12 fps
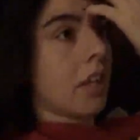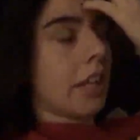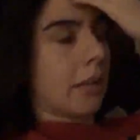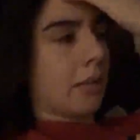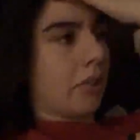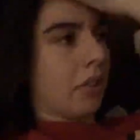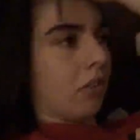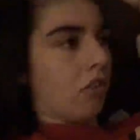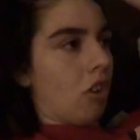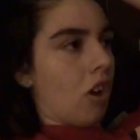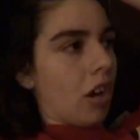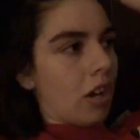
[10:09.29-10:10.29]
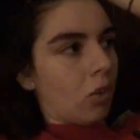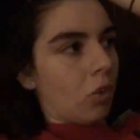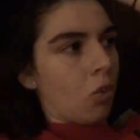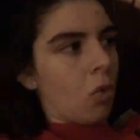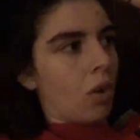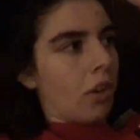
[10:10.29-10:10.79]
That was in a jar and had a
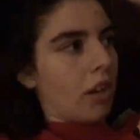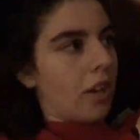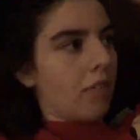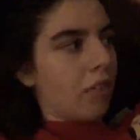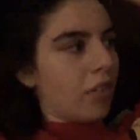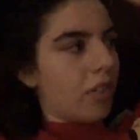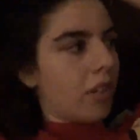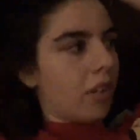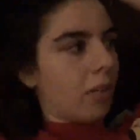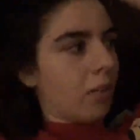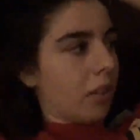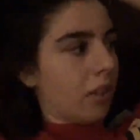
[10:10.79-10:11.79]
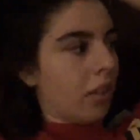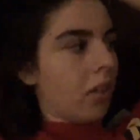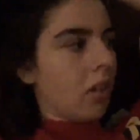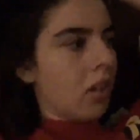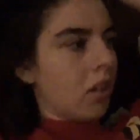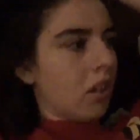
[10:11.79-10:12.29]
cork and everything. It was like,
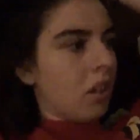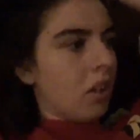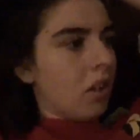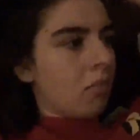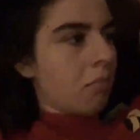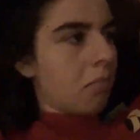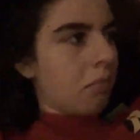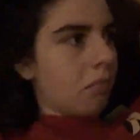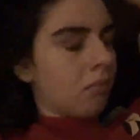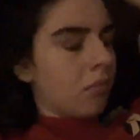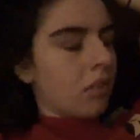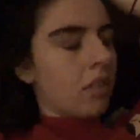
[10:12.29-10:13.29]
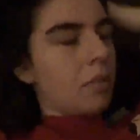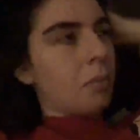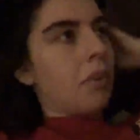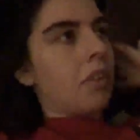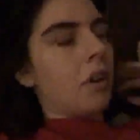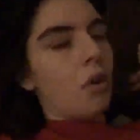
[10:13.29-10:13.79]
it
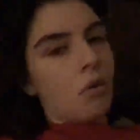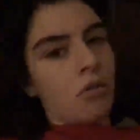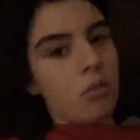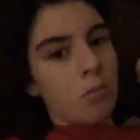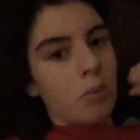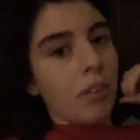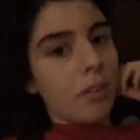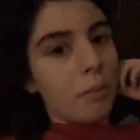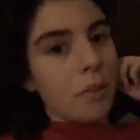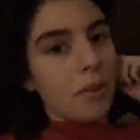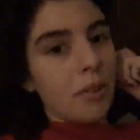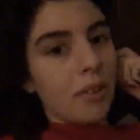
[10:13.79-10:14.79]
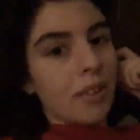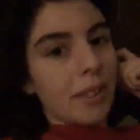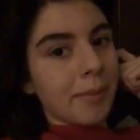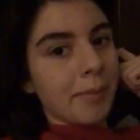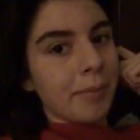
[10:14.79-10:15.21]
smelled like ocean breeze, basically.